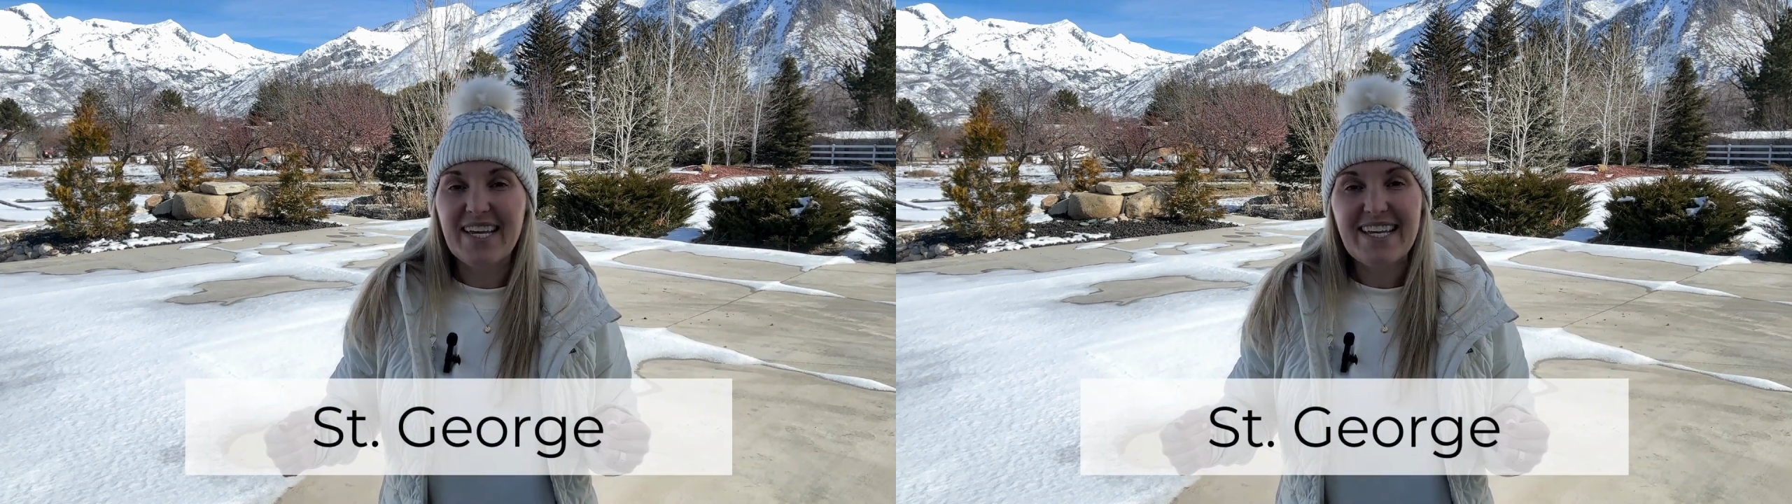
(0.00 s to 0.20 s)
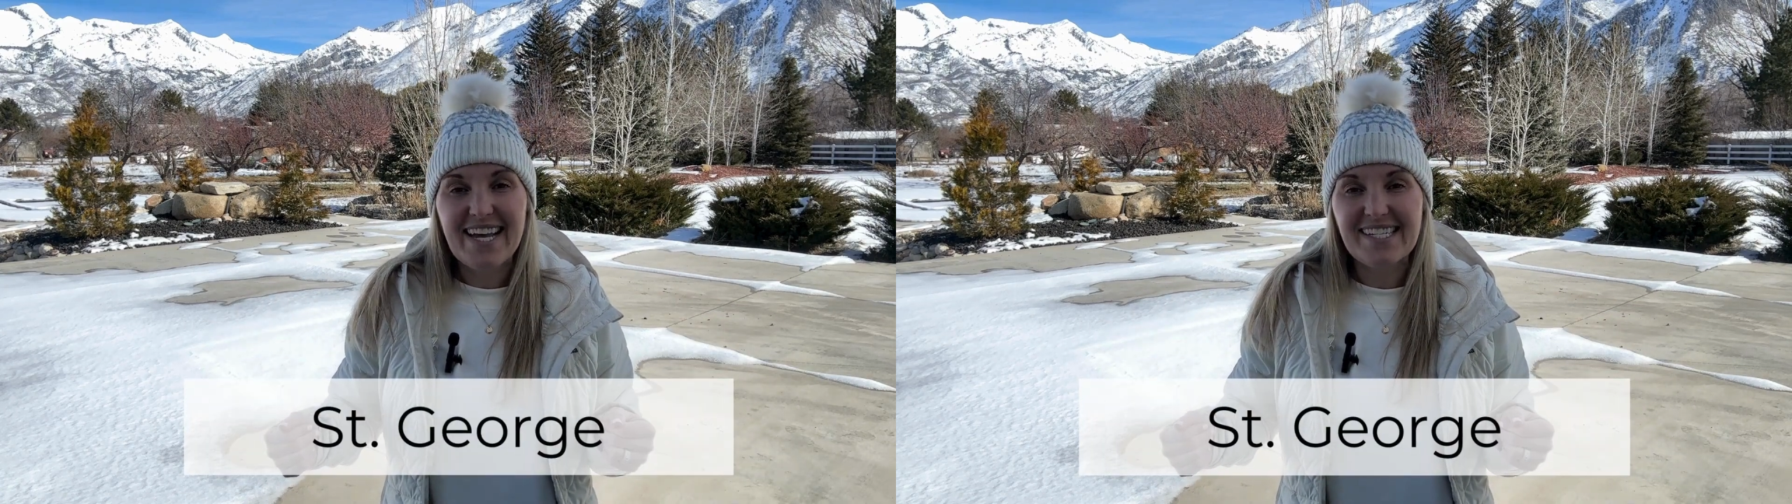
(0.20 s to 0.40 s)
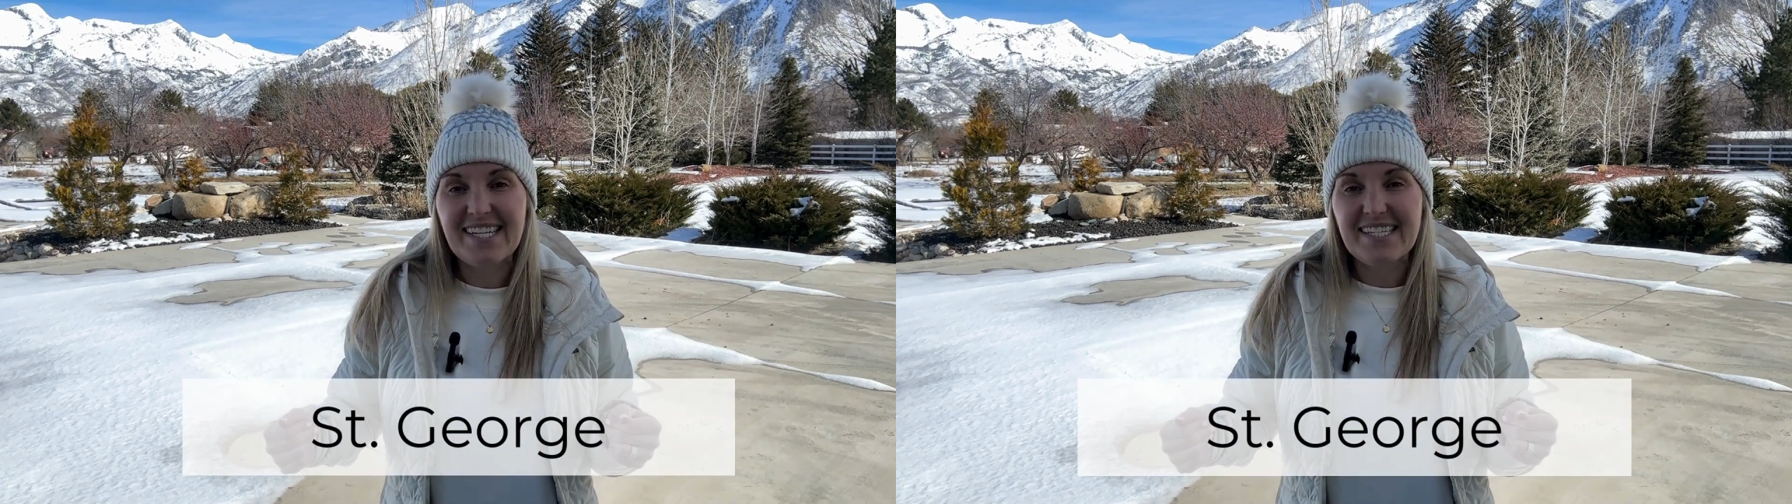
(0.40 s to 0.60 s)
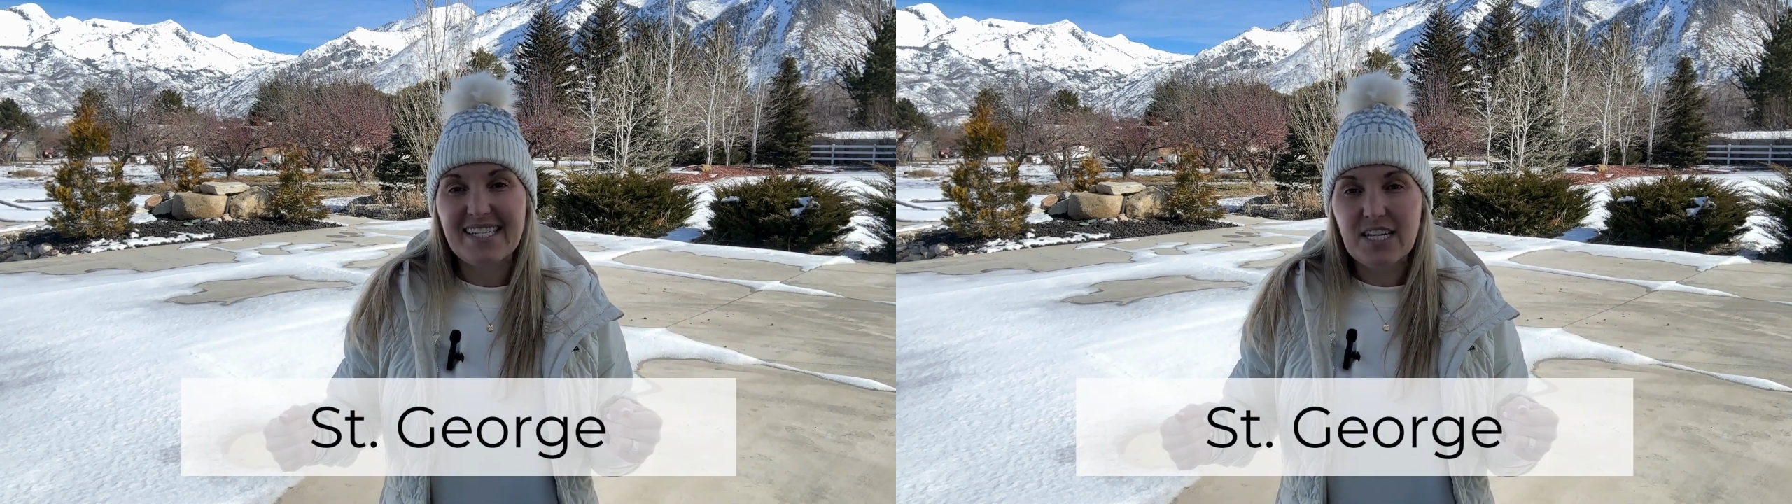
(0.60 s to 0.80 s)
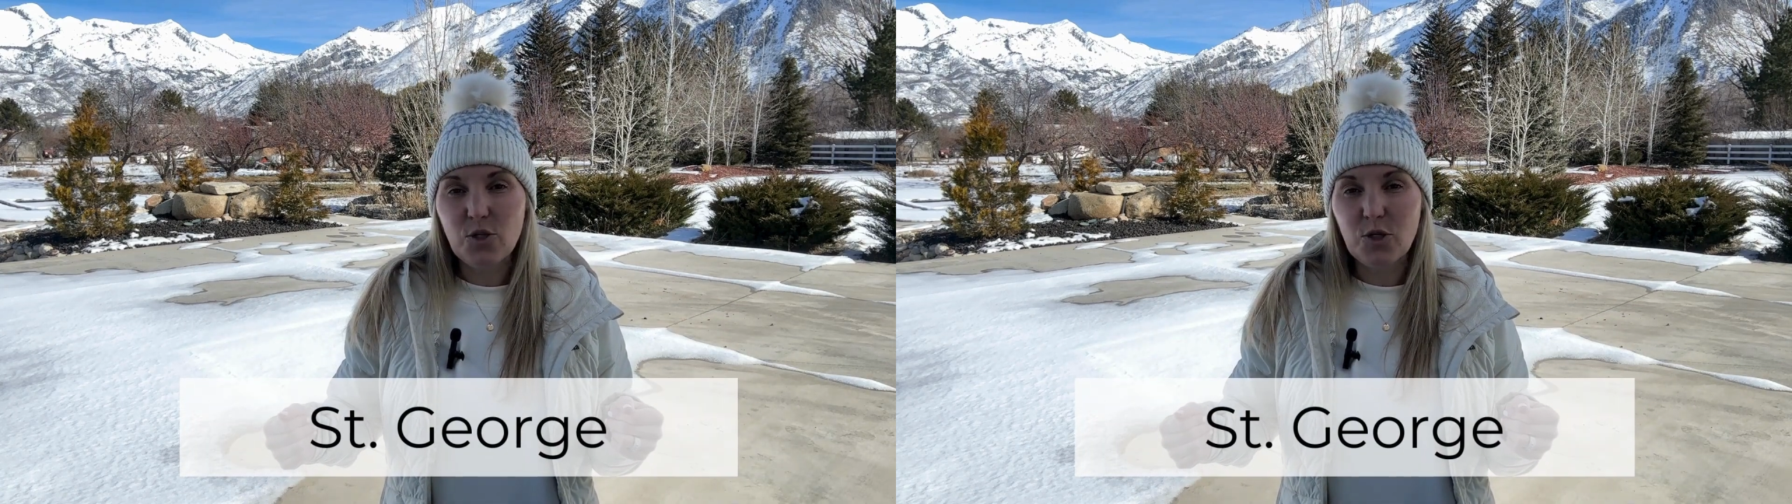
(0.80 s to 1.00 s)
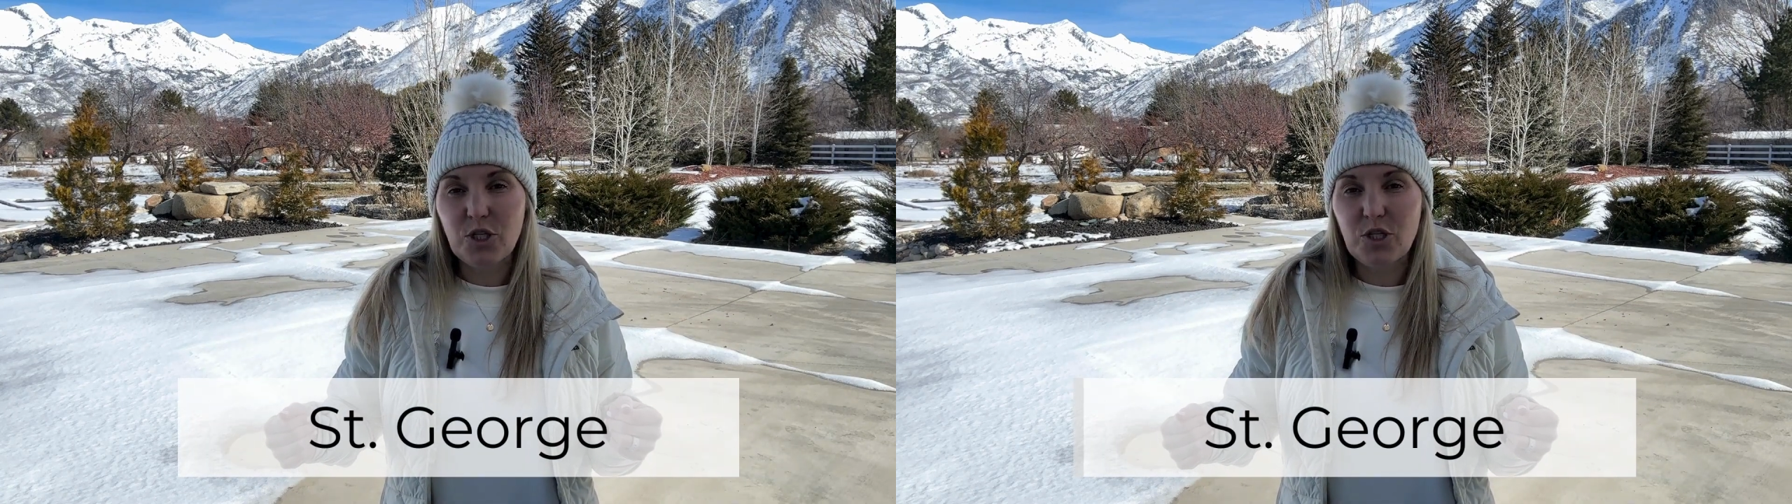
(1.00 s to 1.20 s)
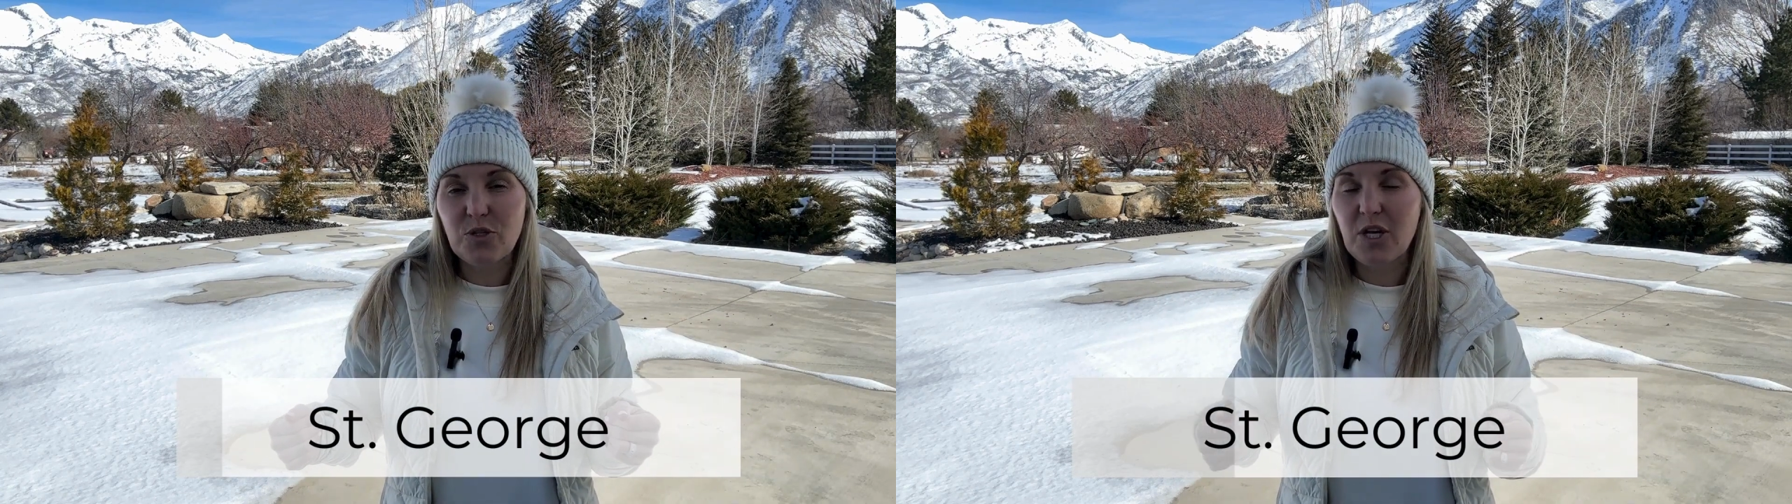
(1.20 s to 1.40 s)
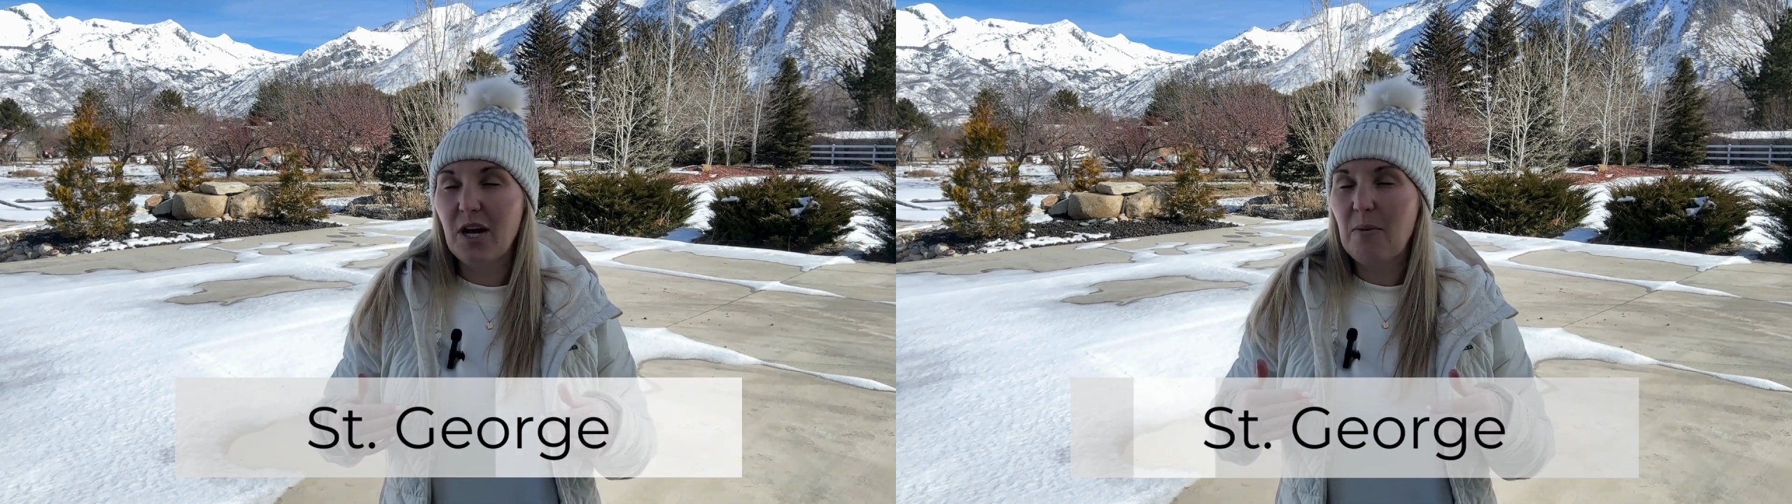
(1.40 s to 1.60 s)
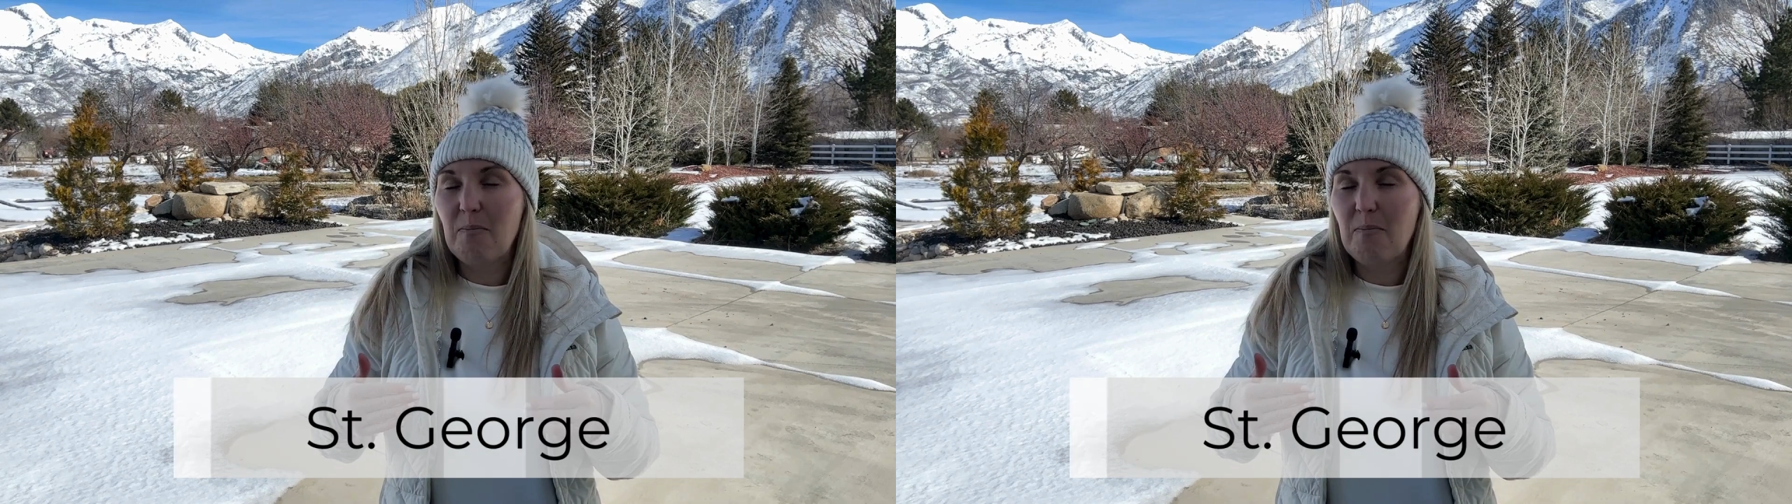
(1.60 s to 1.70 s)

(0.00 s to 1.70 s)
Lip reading: Yes, St. George, Utah.